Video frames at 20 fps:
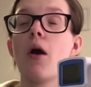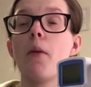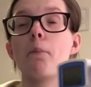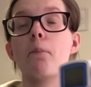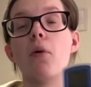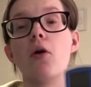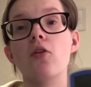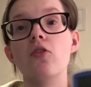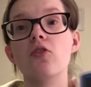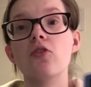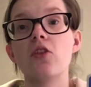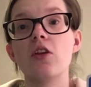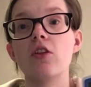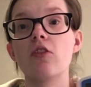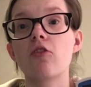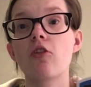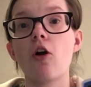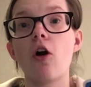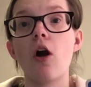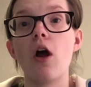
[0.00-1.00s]
bonding
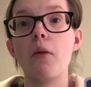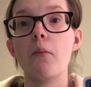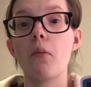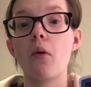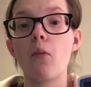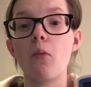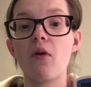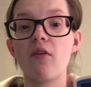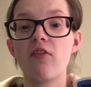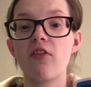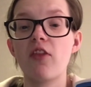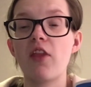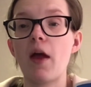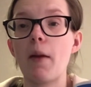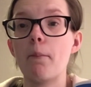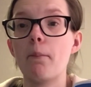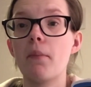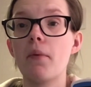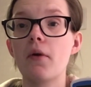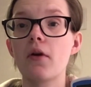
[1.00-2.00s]
time with
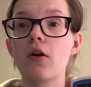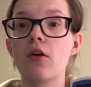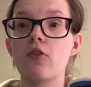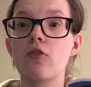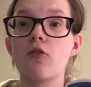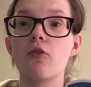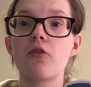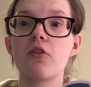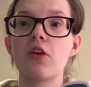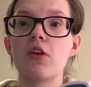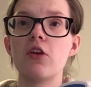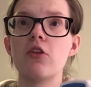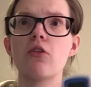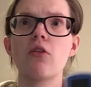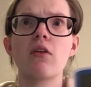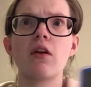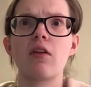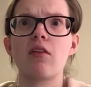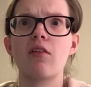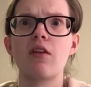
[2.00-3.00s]
them, because obviously you don't
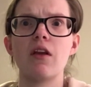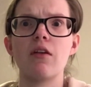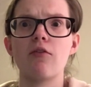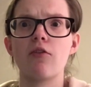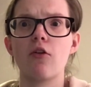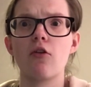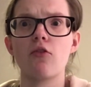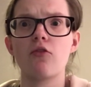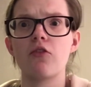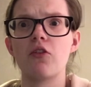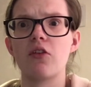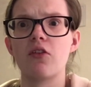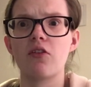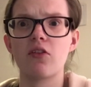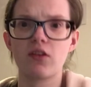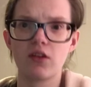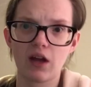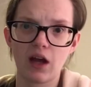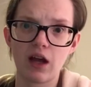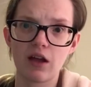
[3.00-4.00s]
get to see them very often in
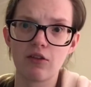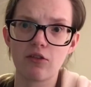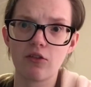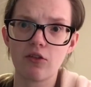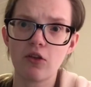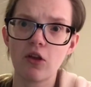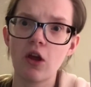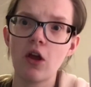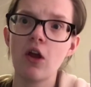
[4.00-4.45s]
scans.